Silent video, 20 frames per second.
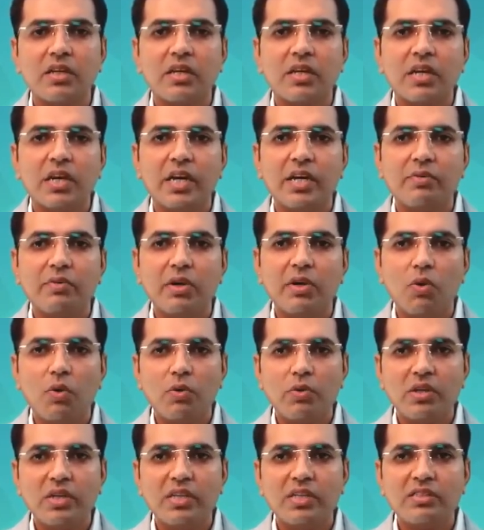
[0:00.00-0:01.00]
it will
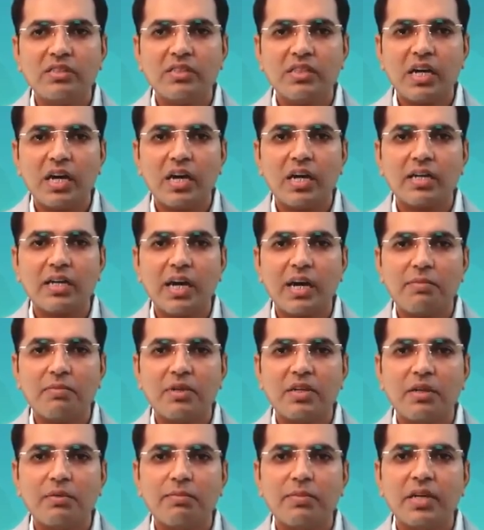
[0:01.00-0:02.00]
only start
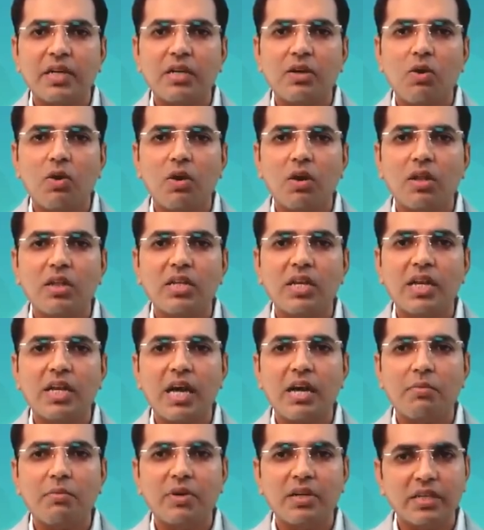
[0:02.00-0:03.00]
after paying all the
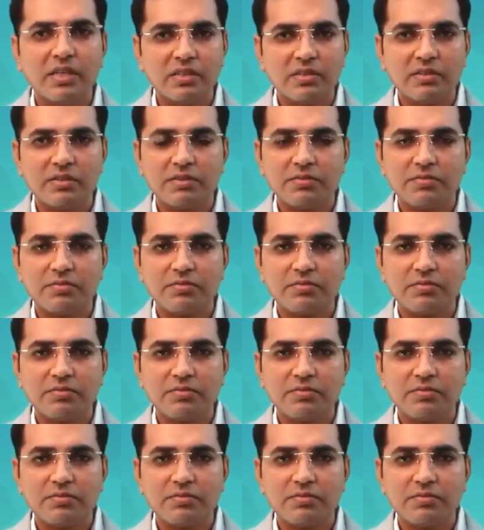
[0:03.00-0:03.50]
liabilities.